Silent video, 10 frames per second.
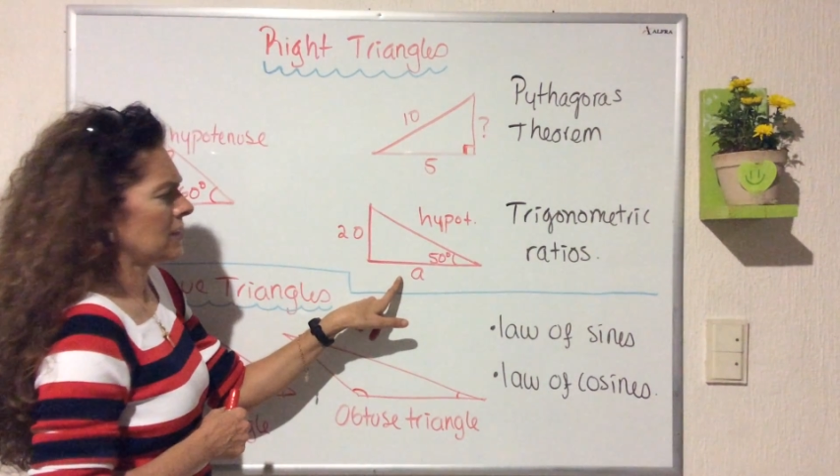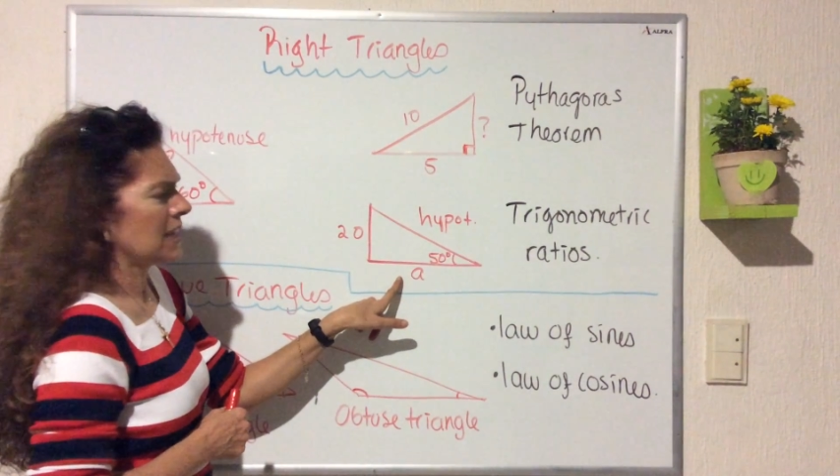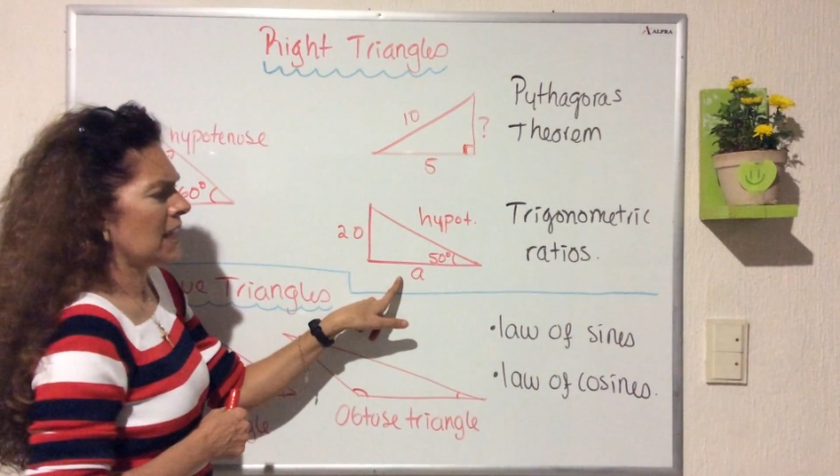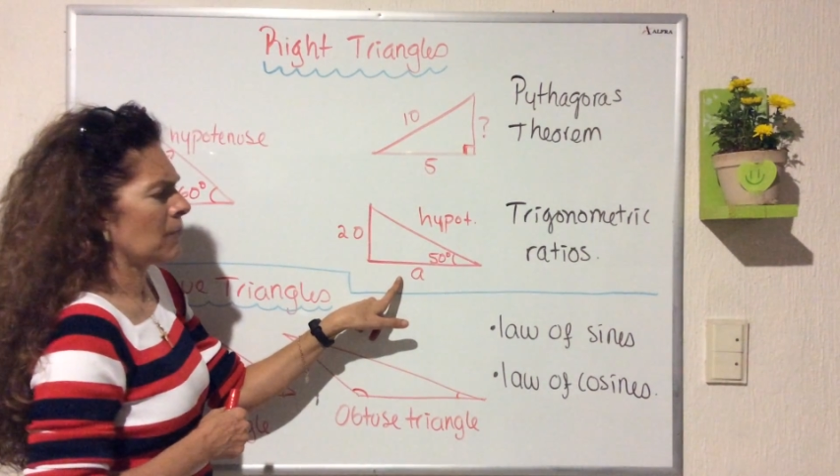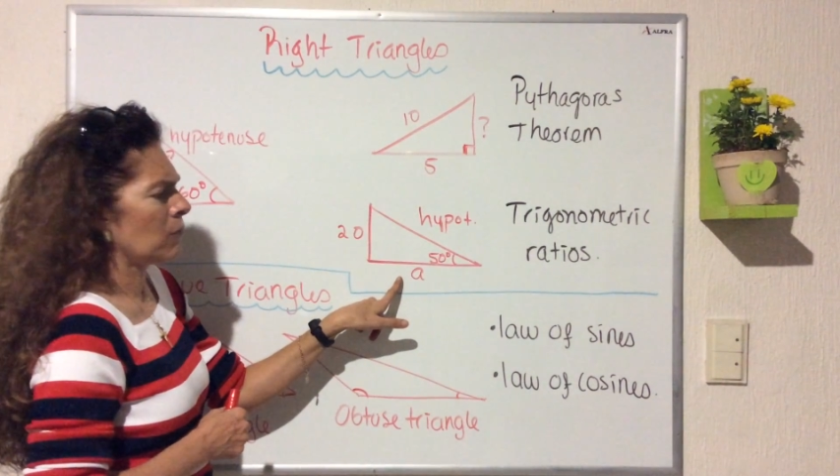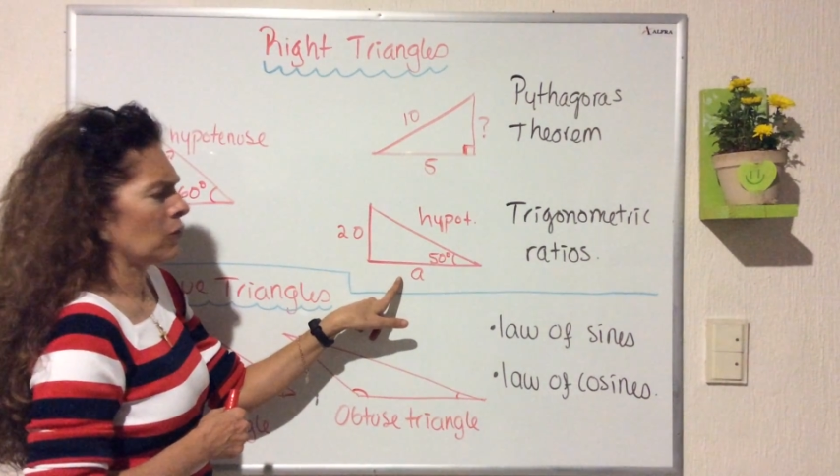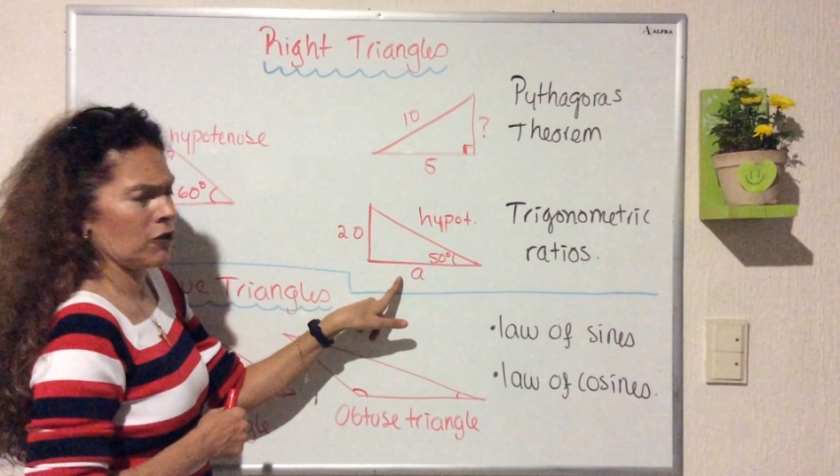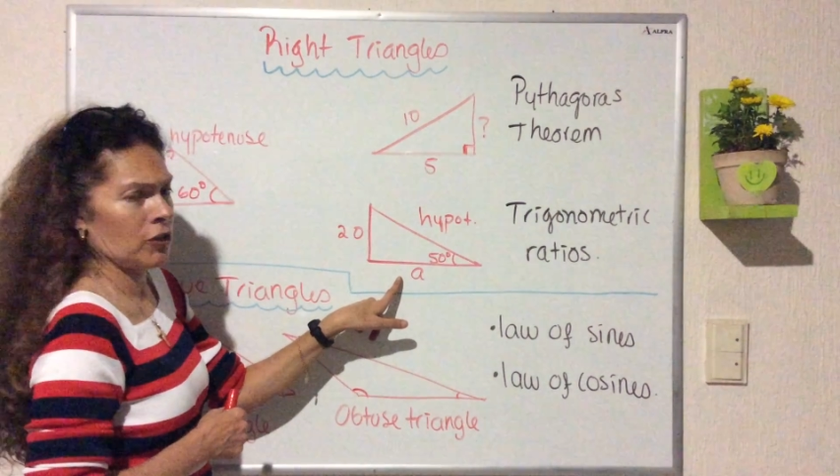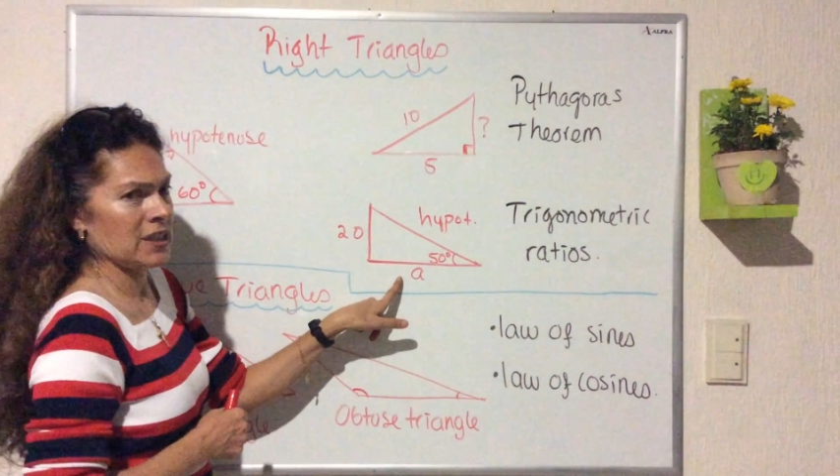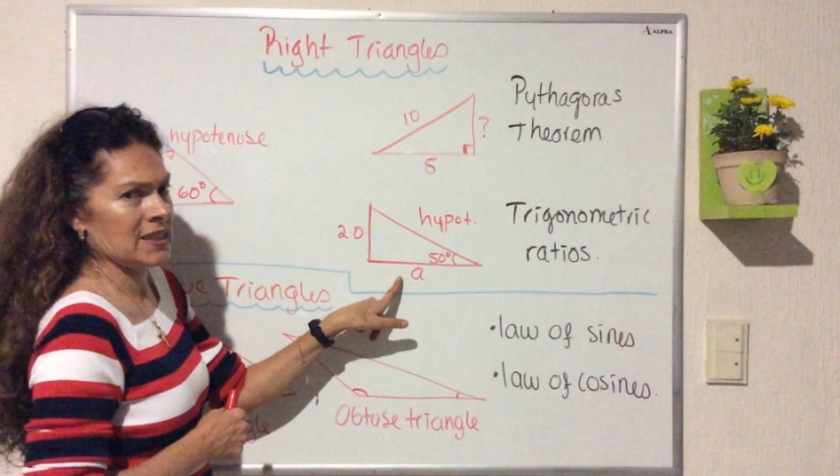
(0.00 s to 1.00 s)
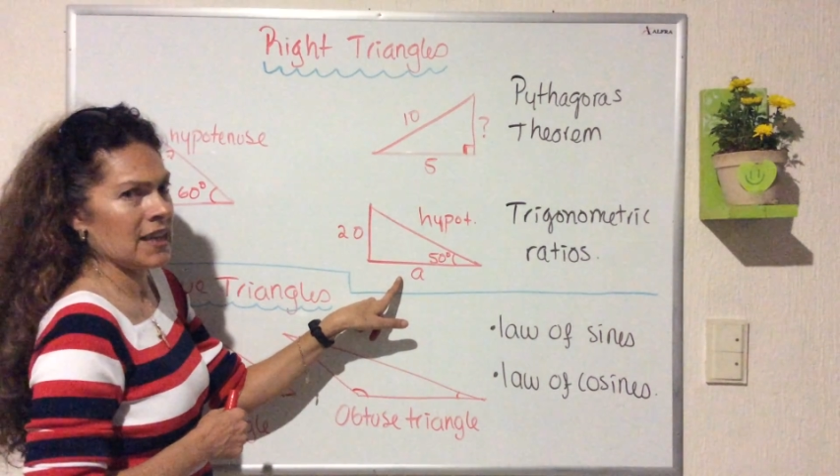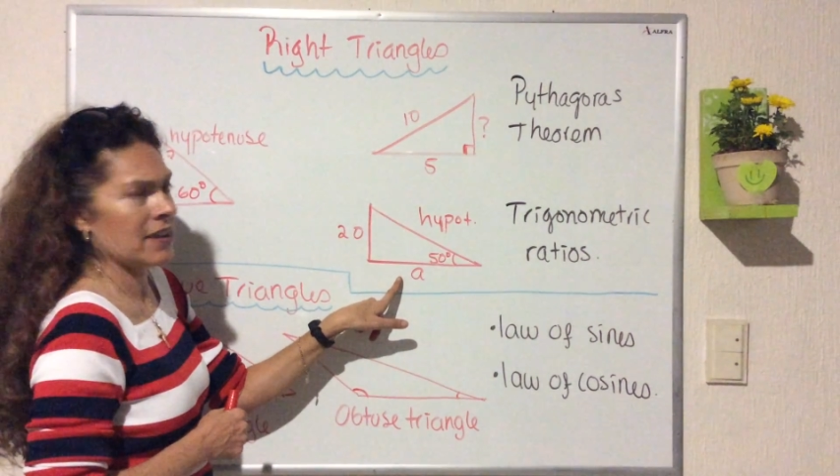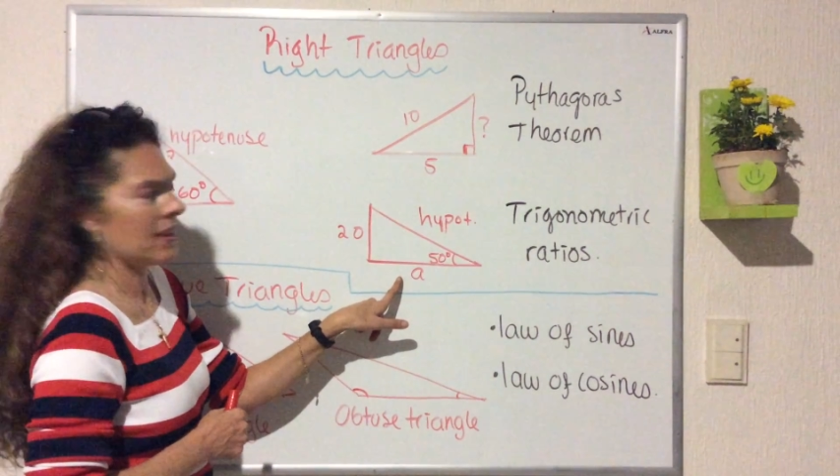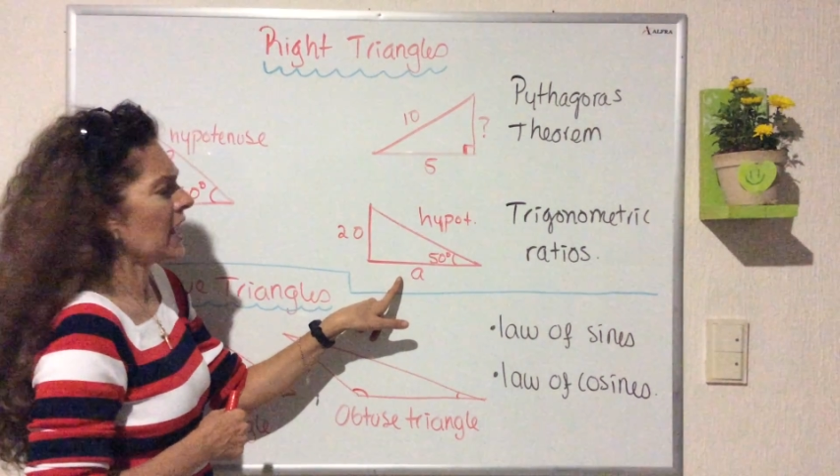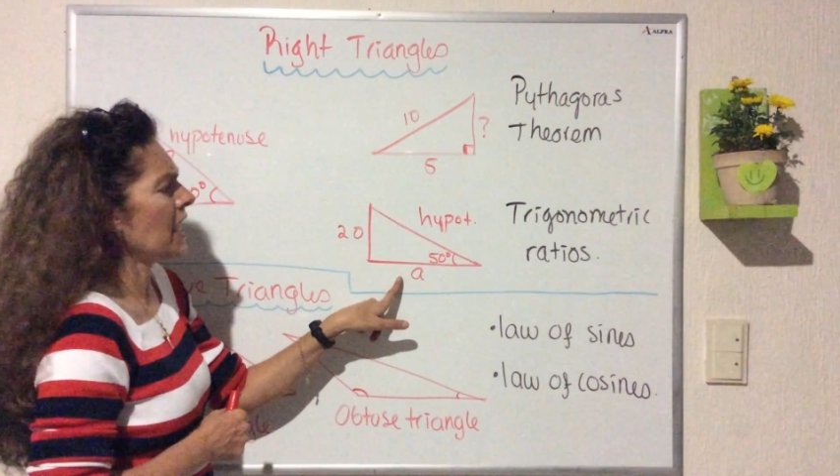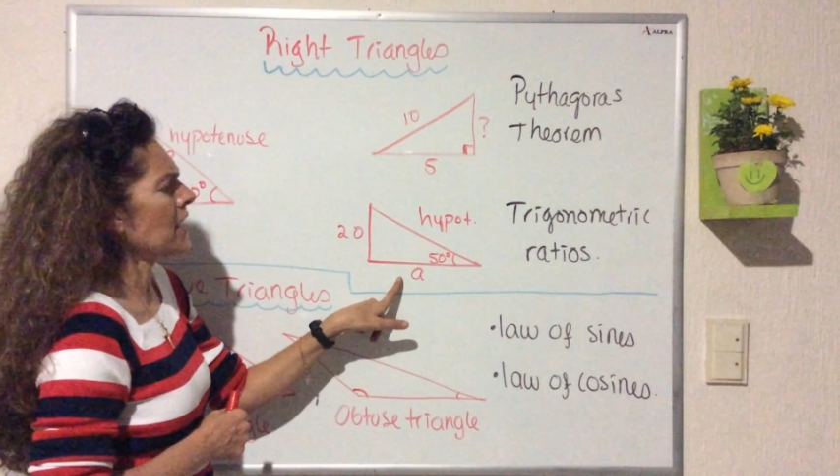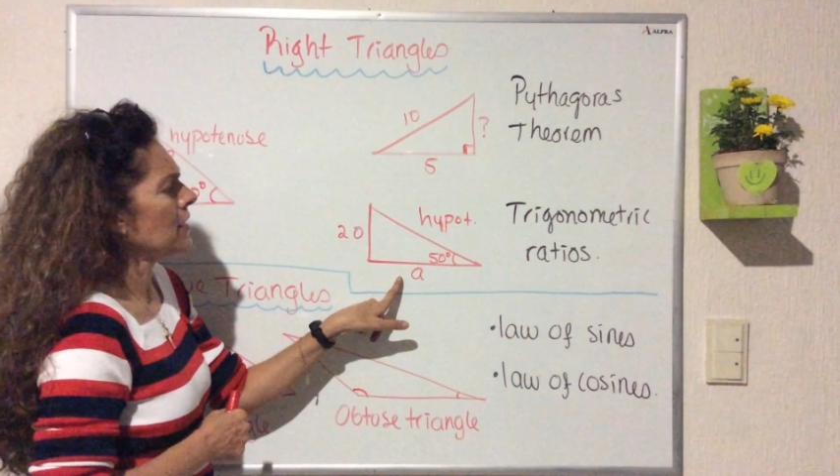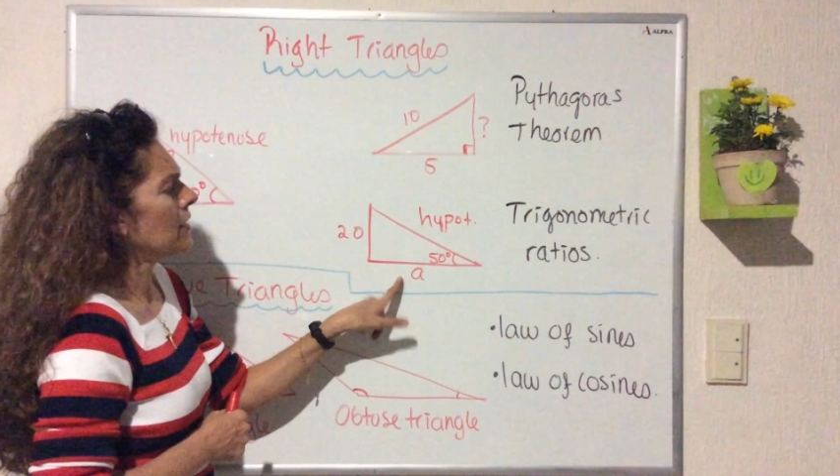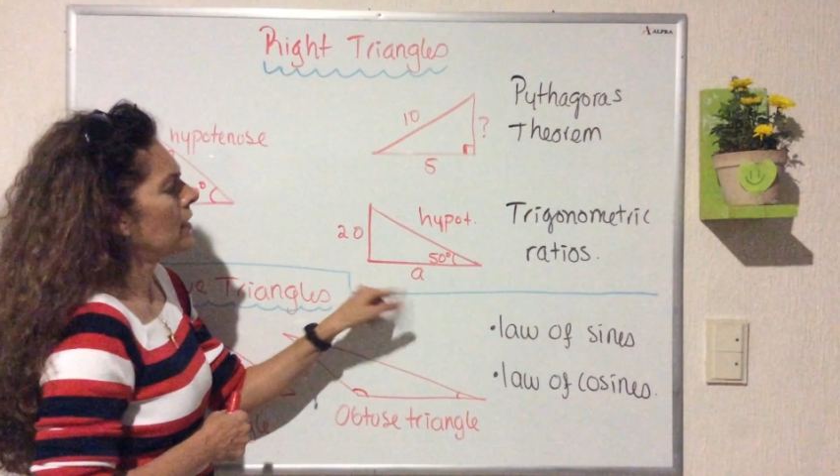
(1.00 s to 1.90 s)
the side A.